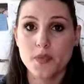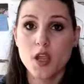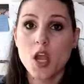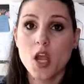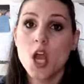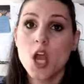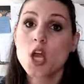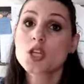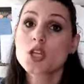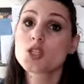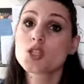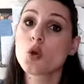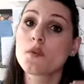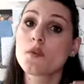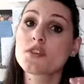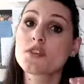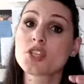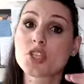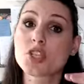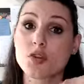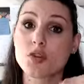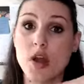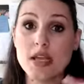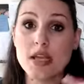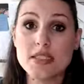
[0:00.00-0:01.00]
So if
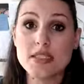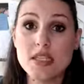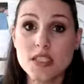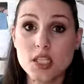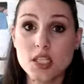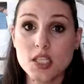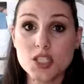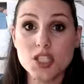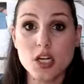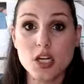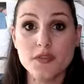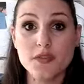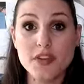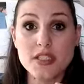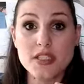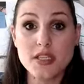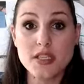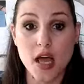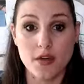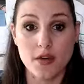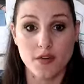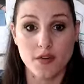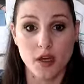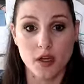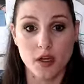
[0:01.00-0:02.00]
stress is the surface
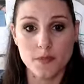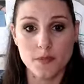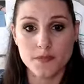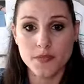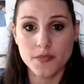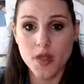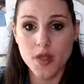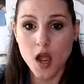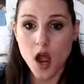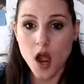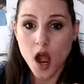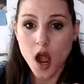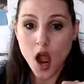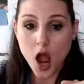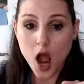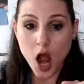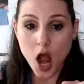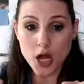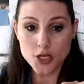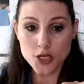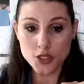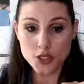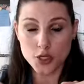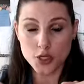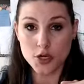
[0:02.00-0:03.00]
level,
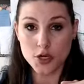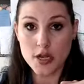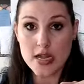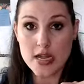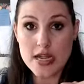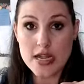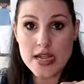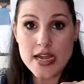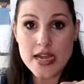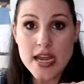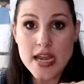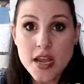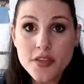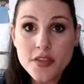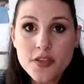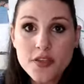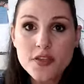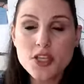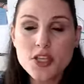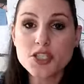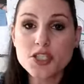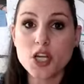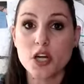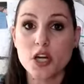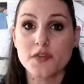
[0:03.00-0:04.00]
underneath the
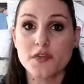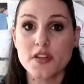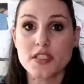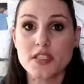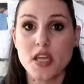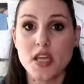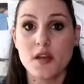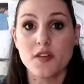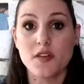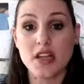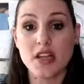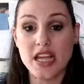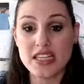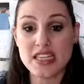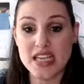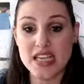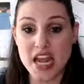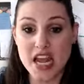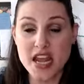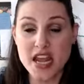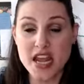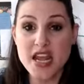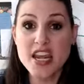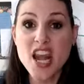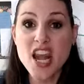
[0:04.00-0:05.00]
surface level is
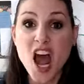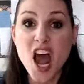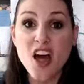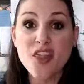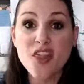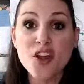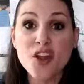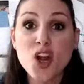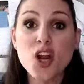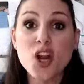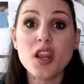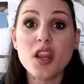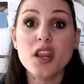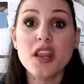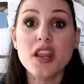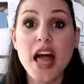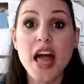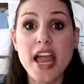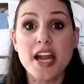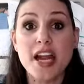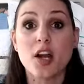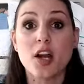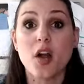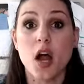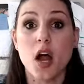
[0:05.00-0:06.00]
another
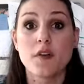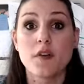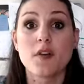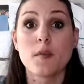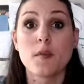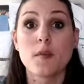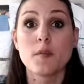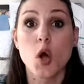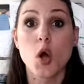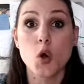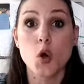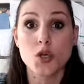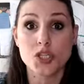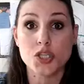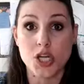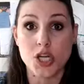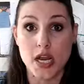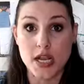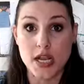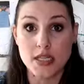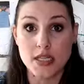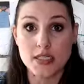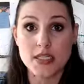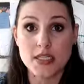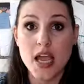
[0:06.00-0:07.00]
layer of
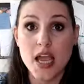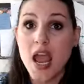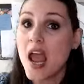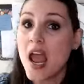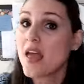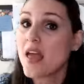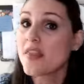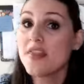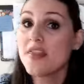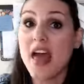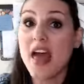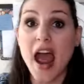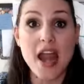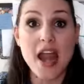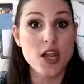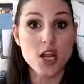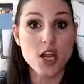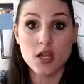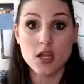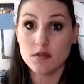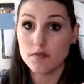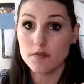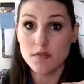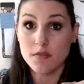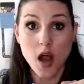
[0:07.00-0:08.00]
emotions that
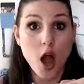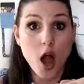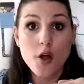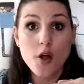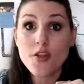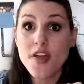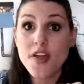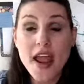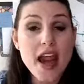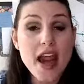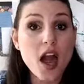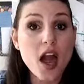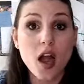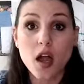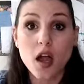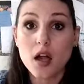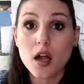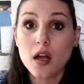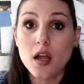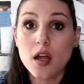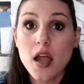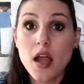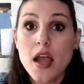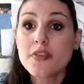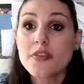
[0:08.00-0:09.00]
are there,
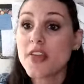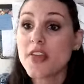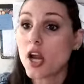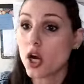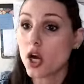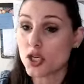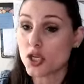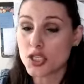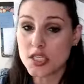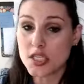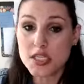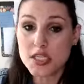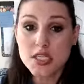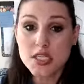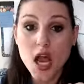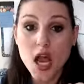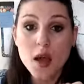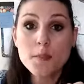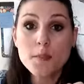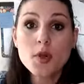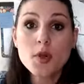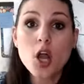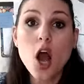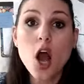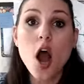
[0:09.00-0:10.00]
that are
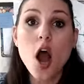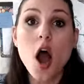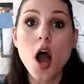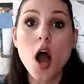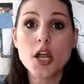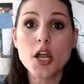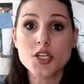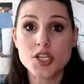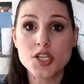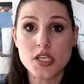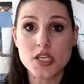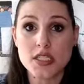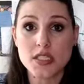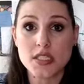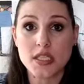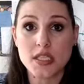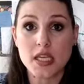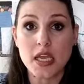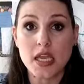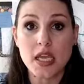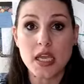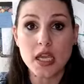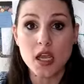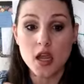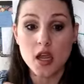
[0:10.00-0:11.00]

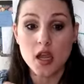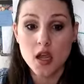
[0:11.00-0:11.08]
subconsciously